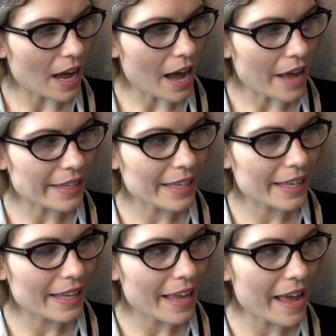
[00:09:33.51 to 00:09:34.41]
I
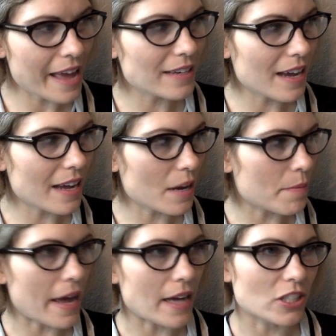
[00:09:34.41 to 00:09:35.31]
cannot
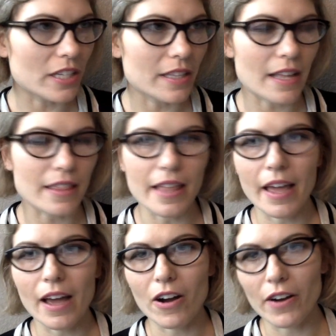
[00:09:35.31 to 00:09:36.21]
imagine that
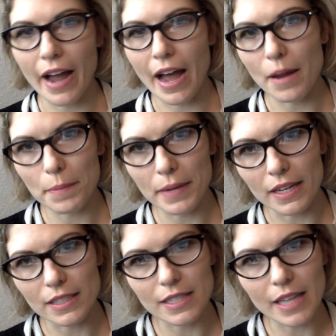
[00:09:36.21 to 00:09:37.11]
they are at
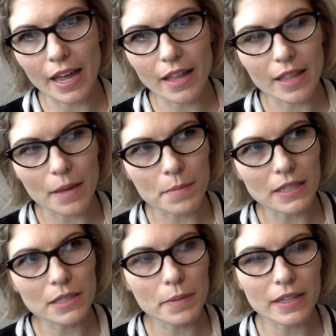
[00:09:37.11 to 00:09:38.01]
peace. They
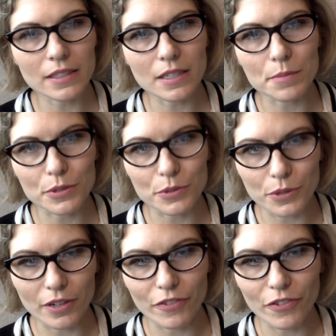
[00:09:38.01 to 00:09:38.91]
must be in some
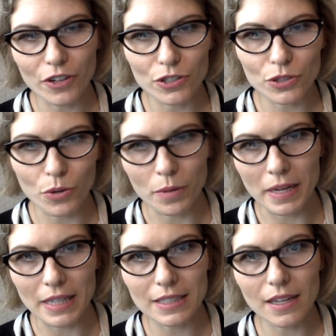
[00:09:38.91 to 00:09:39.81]
sort of
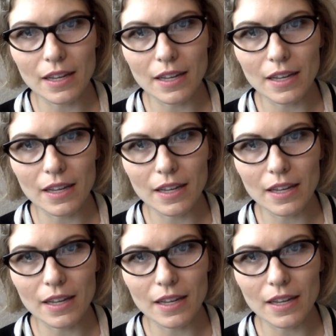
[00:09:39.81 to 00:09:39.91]
torment.